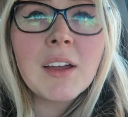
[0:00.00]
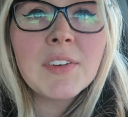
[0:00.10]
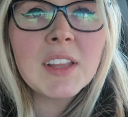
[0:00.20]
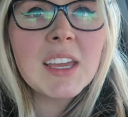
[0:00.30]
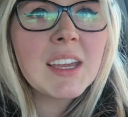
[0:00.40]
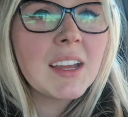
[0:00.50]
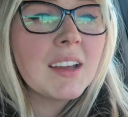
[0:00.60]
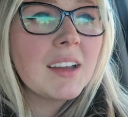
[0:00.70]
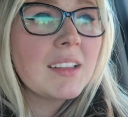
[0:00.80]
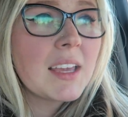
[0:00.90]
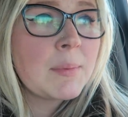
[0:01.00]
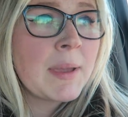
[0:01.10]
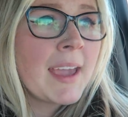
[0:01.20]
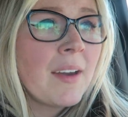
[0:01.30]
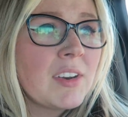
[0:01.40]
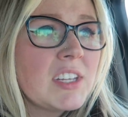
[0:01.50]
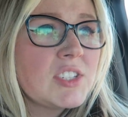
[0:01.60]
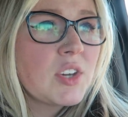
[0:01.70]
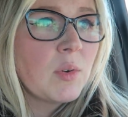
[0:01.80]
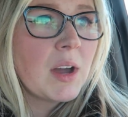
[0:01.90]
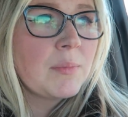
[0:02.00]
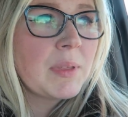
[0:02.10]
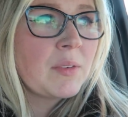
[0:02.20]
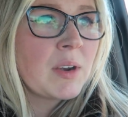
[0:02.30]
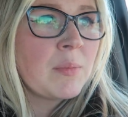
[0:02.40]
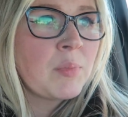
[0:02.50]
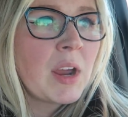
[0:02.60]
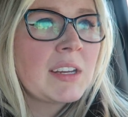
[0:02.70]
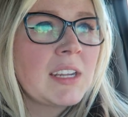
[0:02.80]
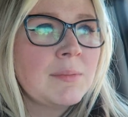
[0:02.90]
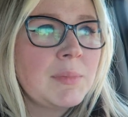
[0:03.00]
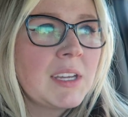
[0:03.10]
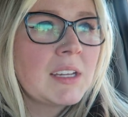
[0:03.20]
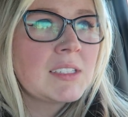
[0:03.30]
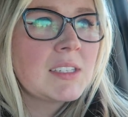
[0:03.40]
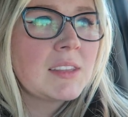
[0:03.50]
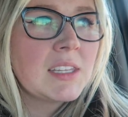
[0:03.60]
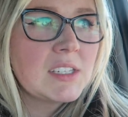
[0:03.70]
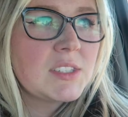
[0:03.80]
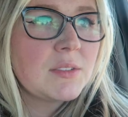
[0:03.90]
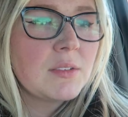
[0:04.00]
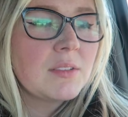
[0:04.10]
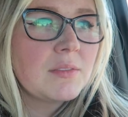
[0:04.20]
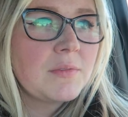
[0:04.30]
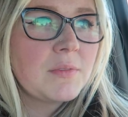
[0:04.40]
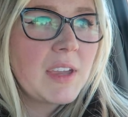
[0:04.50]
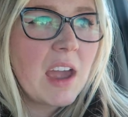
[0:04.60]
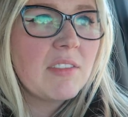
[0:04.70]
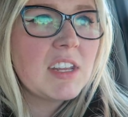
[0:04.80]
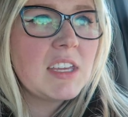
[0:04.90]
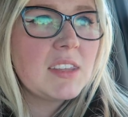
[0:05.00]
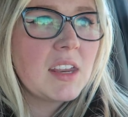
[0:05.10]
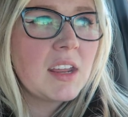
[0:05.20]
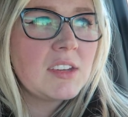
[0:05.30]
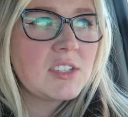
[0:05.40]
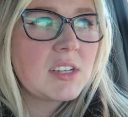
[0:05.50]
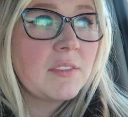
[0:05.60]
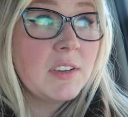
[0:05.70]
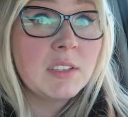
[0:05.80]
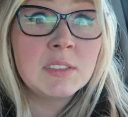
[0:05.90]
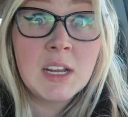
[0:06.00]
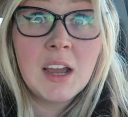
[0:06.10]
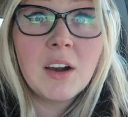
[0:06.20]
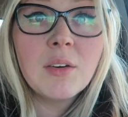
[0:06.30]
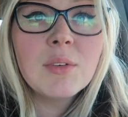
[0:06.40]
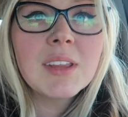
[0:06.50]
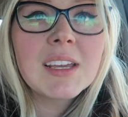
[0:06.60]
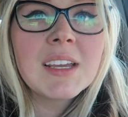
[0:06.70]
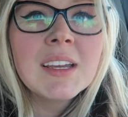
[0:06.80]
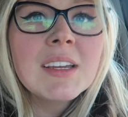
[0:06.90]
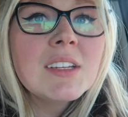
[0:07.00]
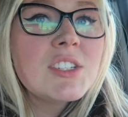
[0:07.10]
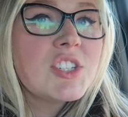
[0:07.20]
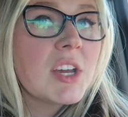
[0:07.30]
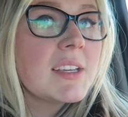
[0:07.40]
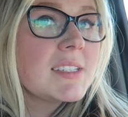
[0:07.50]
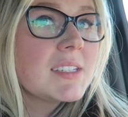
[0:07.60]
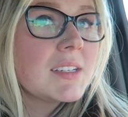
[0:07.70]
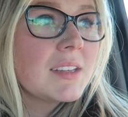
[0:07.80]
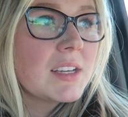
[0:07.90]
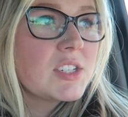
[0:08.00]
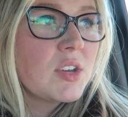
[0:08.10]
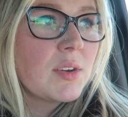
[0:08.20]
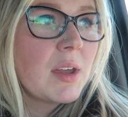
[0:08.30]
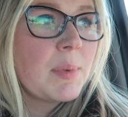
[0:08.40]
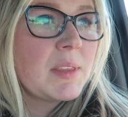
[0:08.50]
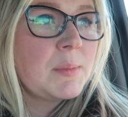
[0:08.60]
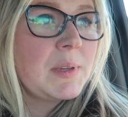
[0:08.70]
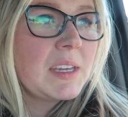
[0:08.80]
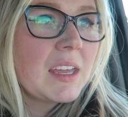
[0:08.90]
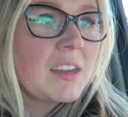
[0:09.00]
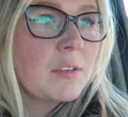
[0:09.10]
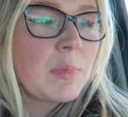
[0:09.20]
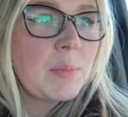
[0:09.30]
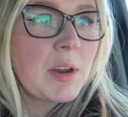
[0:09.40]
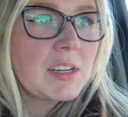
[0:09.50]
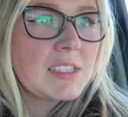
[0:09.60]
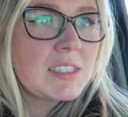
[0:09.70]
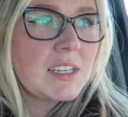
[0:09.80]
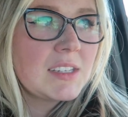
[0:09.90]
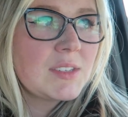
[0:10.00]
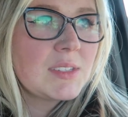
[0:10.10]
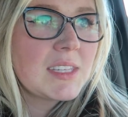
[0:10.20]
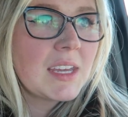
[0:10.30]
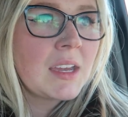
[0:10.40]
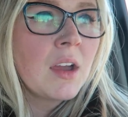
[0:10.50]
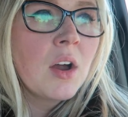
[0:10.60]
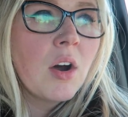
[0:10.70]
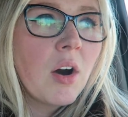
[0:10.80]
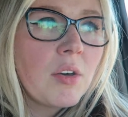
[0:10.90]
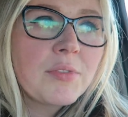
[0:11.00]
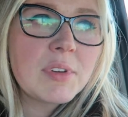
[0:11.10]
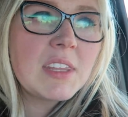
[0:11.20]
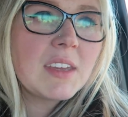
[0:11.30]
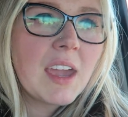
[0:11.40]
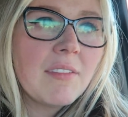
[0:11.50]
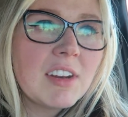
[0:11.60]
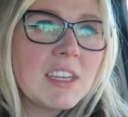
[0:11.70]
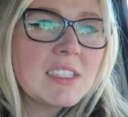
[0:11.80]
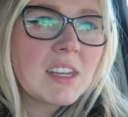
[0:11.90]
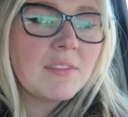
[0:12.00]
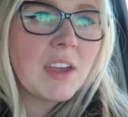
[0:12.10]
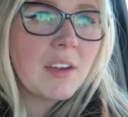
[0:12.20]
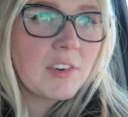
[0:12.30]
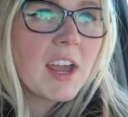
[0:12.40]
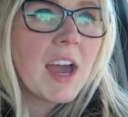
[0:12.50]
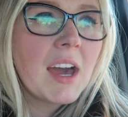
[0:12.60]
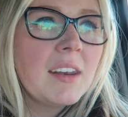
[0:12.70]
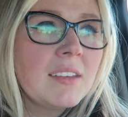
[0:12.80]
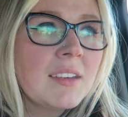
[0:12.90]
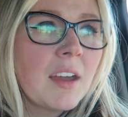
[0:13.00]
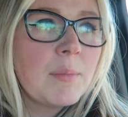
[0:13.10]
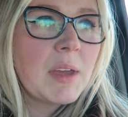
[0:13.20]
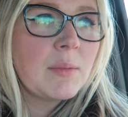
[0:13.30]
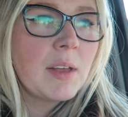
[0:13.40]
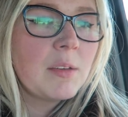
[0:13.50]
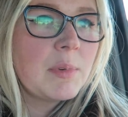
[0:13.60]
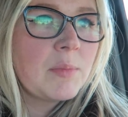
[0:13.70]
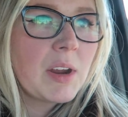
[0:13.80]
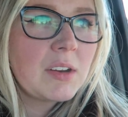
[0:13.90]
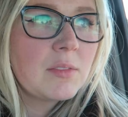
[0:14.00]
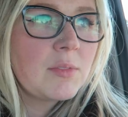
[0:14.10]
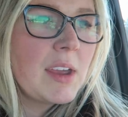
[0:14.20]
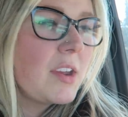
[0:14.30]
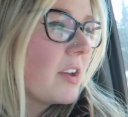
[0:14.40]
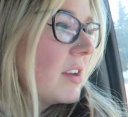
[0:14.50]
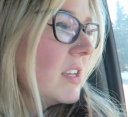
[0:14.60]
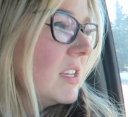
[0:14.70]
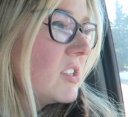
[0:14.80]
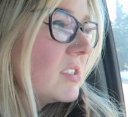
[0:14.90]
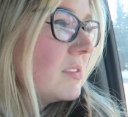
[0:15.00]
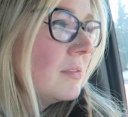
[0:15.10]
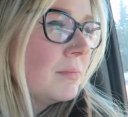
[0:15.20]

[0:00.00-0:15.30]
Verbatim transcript: I feel like like my cavities show up like when I'm pregnant, because this cavity that I just got filled now like just like showed up at the beginning of my pregnancy. So it's like all three of the cavities that I've ever had have been while I've been pregnant with Riker. He just